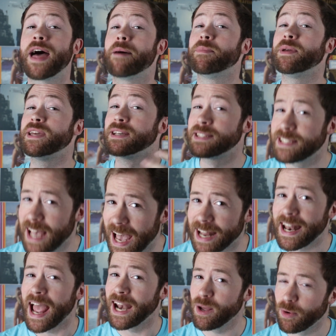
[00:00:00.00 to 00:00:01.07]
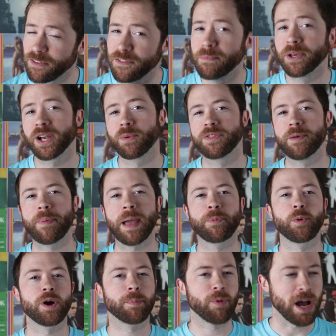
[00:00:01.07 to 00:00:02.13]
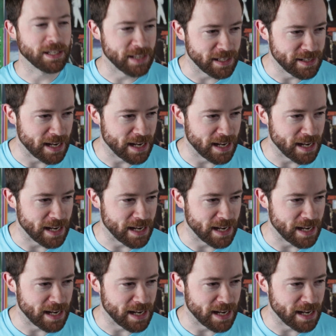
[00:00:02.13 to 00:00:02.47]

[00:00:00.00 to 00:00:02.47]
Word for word: that being said, anyone familiar with the paperwork process